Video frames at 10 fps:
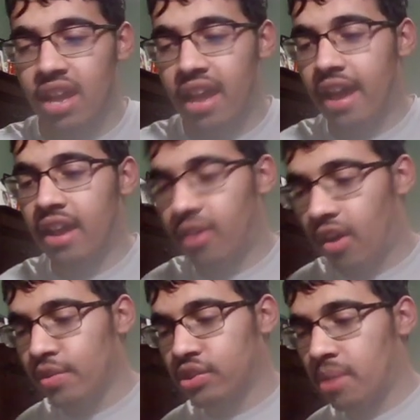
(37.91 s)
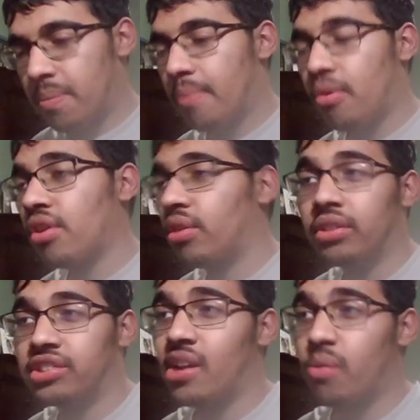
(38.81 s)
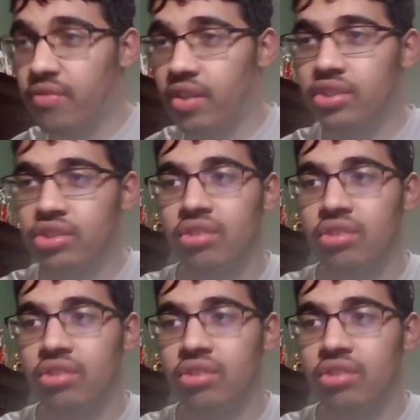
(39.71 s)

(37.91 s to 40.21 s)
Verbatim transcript: And obviously Pep Guardiola wants to get revenge.